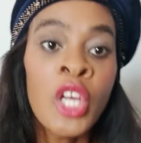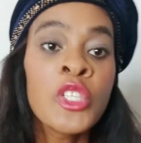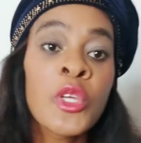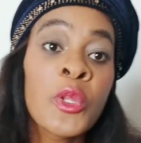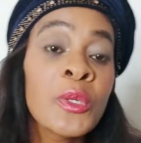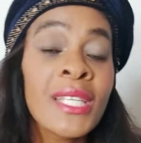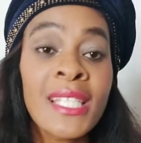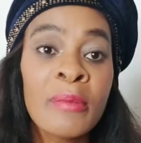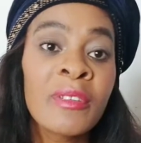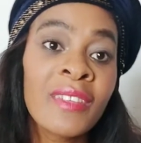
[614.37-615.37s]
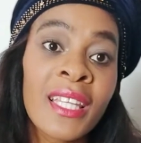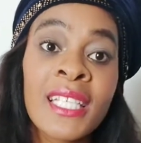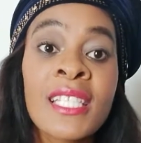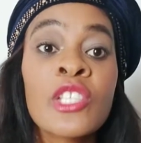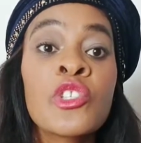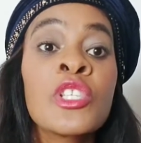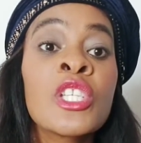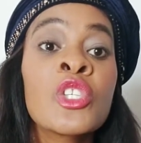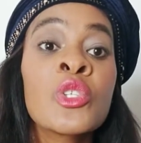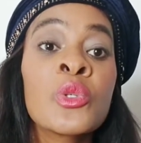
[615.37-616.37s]
So those are some of the things that you
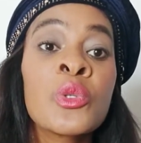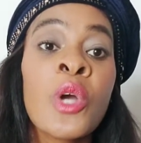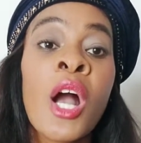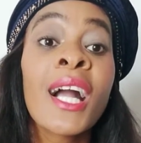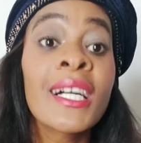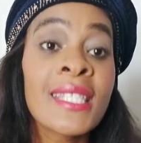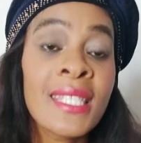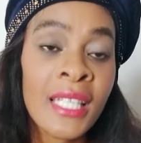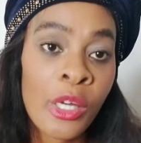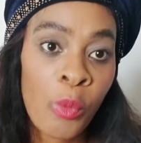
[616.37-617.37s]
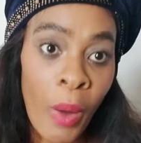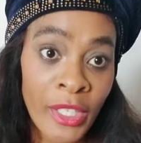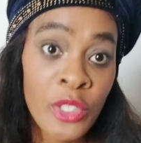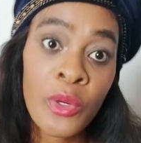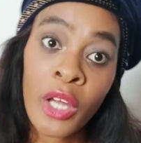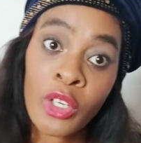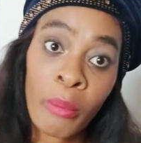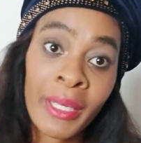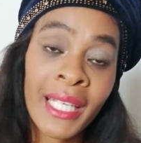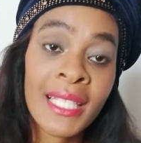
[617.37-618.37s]
need to consider once you are
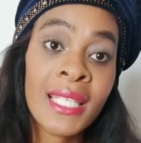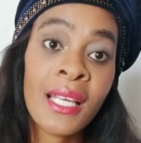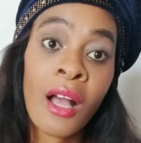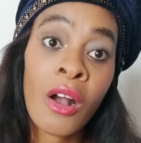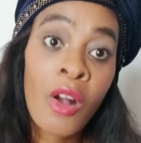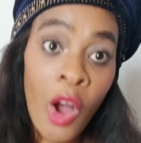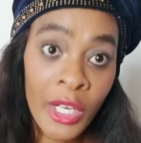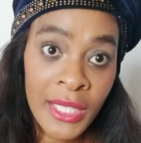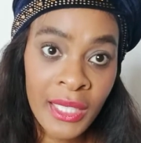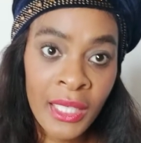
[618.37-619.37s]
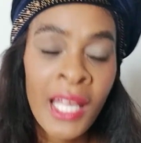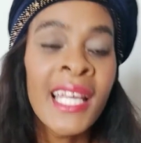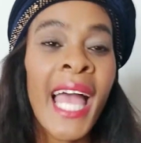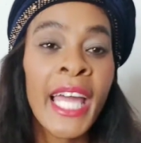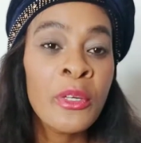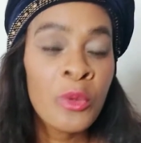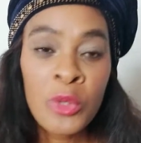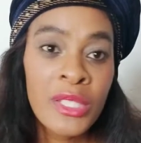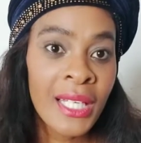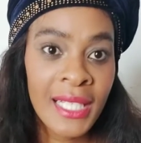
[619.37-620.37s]
nominating a guardian. And
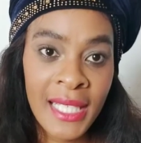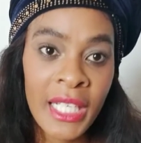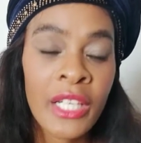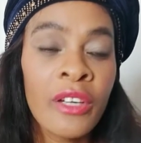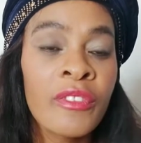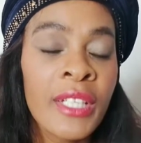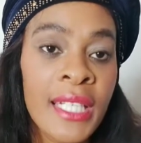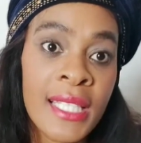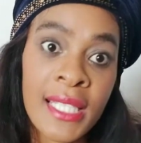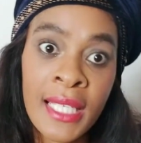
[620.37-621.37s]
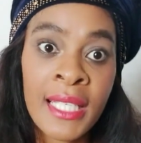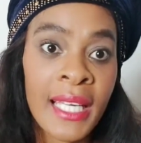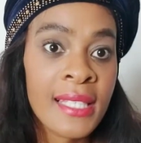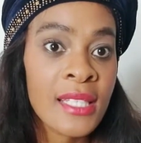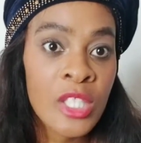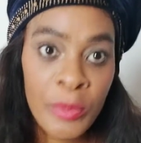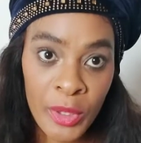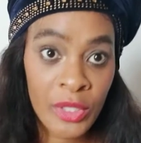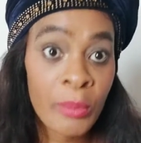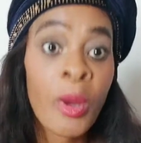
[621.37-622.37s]
who's going to take care of your kids in case this
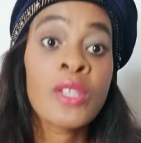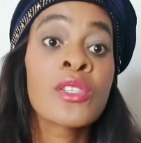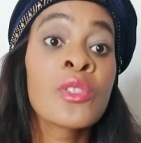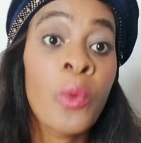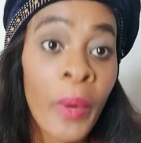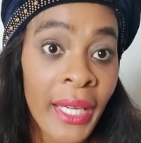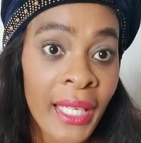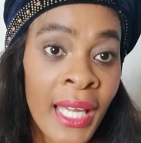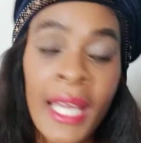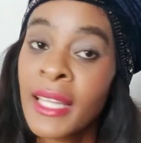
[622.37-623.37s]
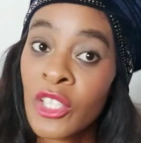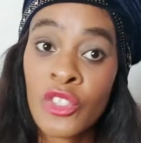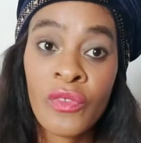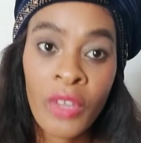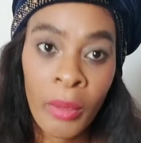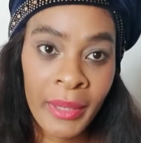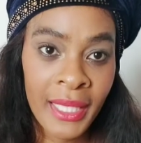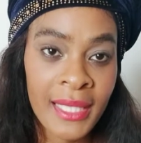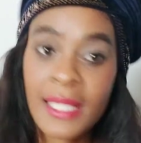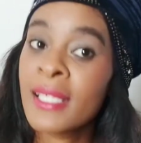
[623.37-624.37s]
person passes away that you've
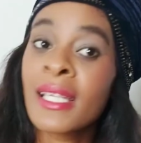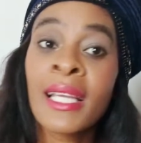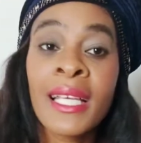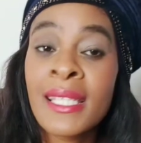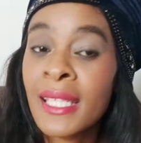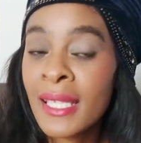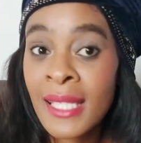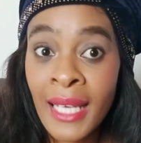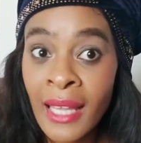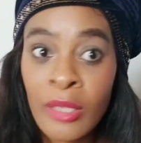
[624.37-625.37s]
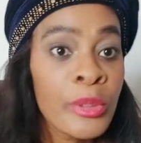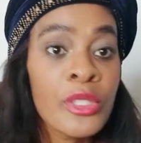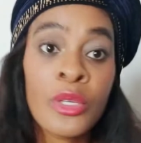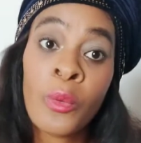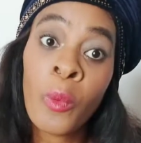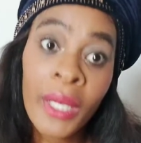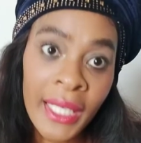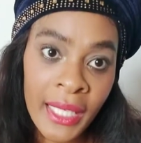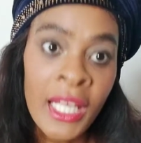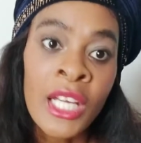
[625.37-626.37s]
nominated? Is another person
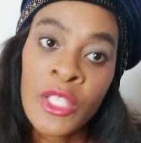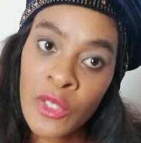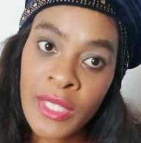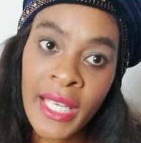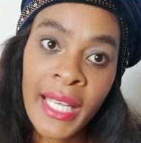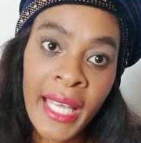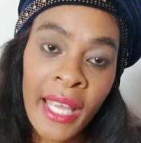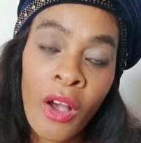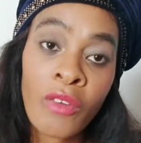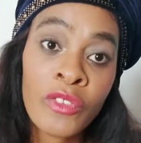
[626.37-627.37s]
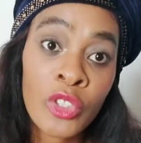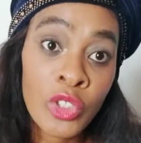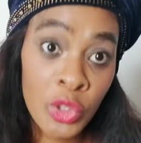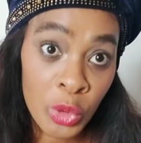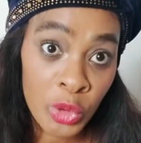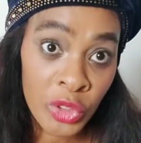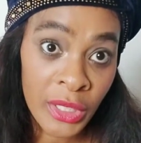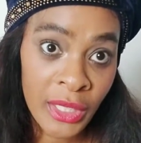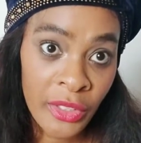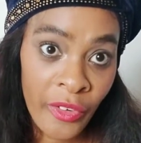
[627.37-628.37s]
willing to take care of your children?
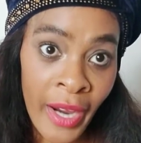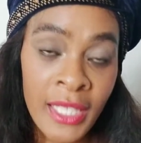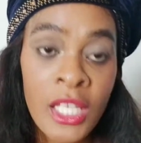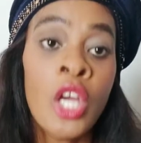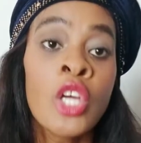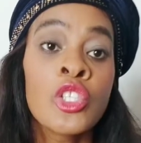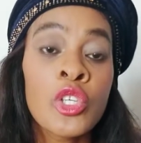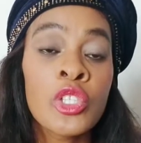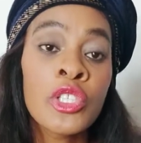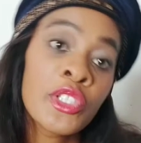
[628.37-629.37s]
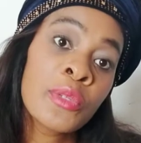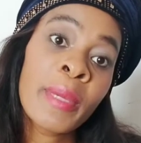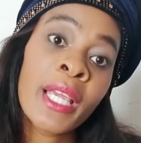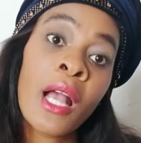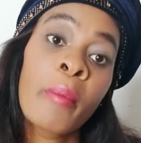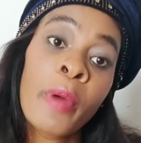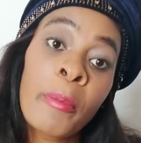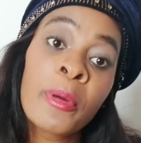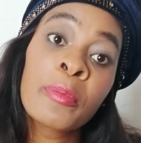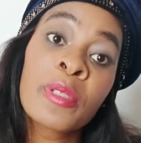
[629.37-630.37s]
Right? So you need to make
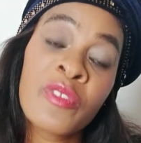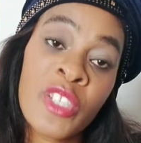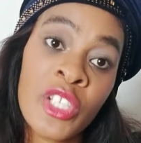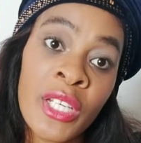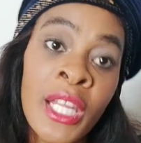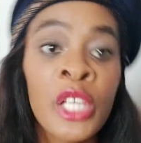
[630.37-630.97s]
proper provision.